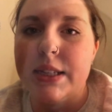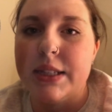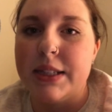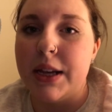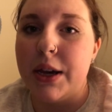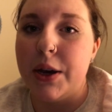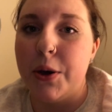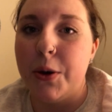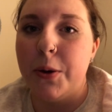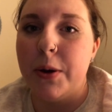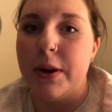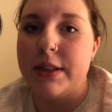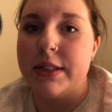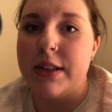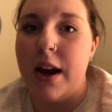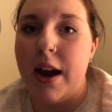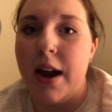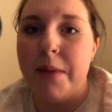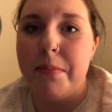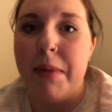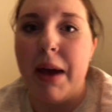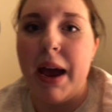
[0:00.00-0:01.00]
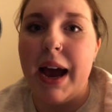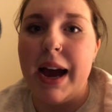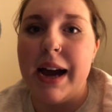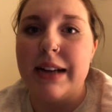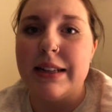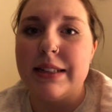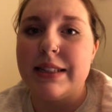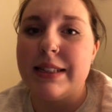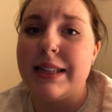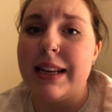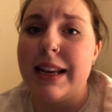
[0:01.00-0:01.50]
So time
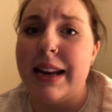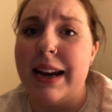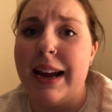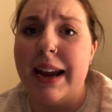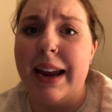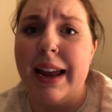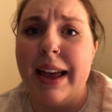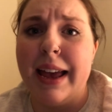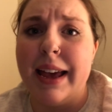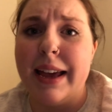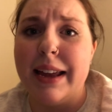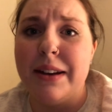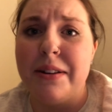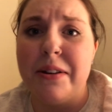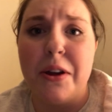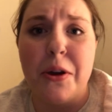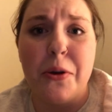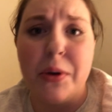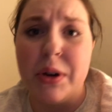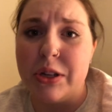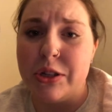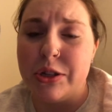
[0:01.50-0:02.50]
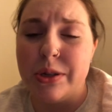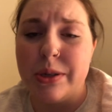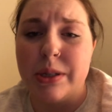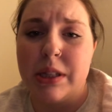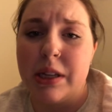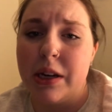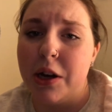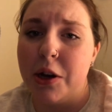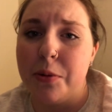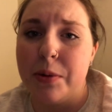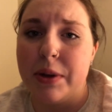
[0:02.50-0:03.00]
passed and I had no issues
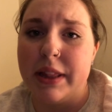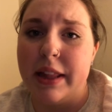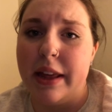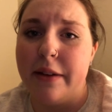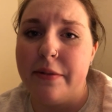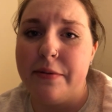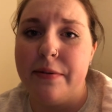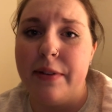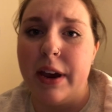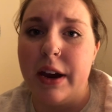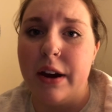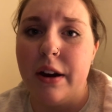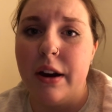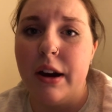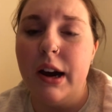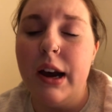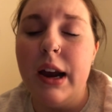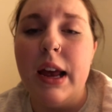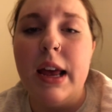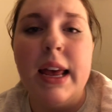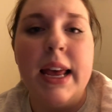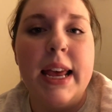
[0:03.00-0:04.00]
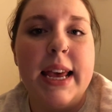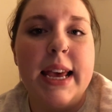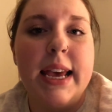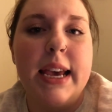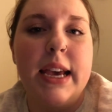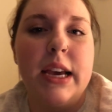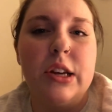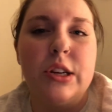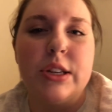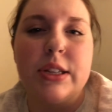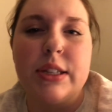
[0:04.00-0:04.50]
at all with that finger.
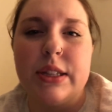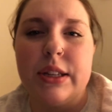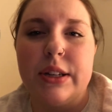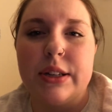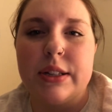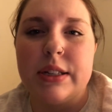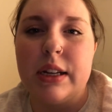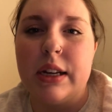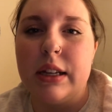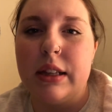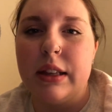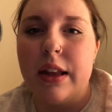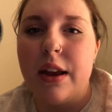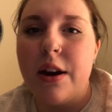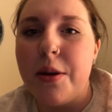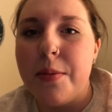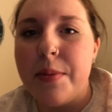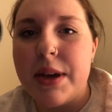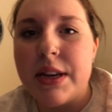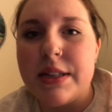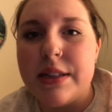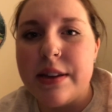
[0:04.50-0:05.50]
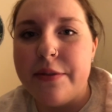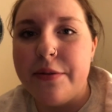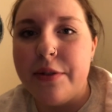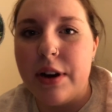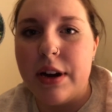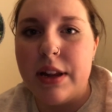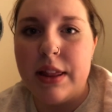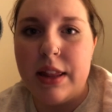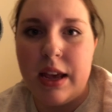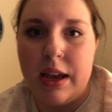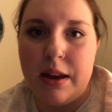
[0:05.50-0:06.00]
It just looked a little bit
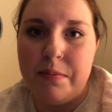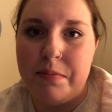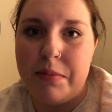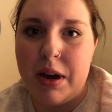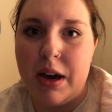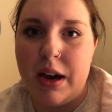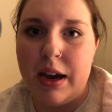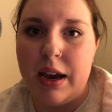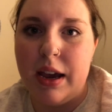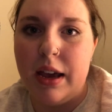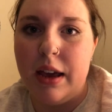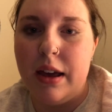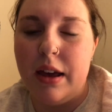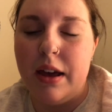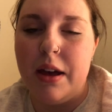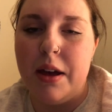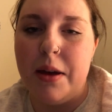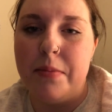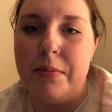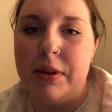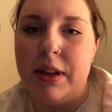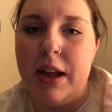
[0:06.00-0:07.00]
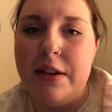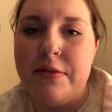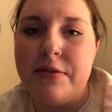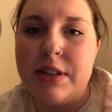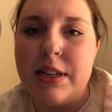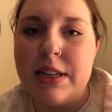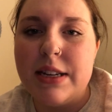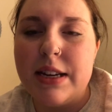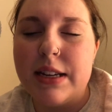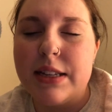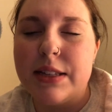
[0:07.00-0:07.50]
different than my left
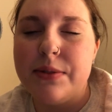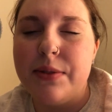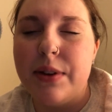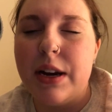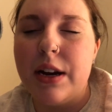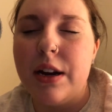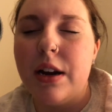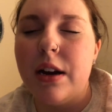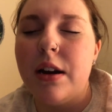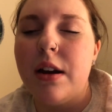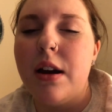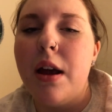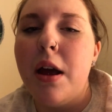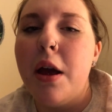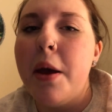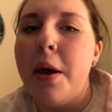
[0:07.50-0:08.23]
index finger,